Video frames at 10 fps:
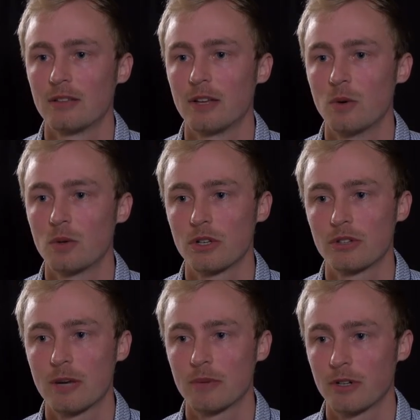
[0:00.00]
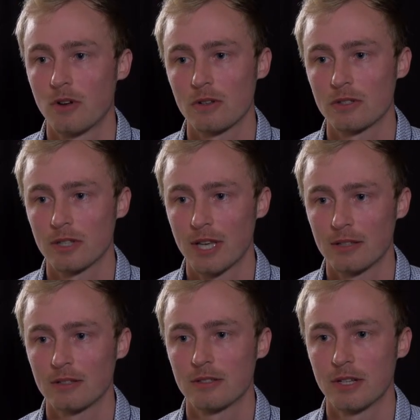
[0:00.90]
they also come at a cost to the
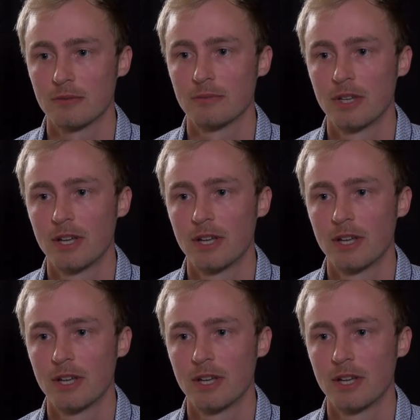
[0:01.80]
cancer cell.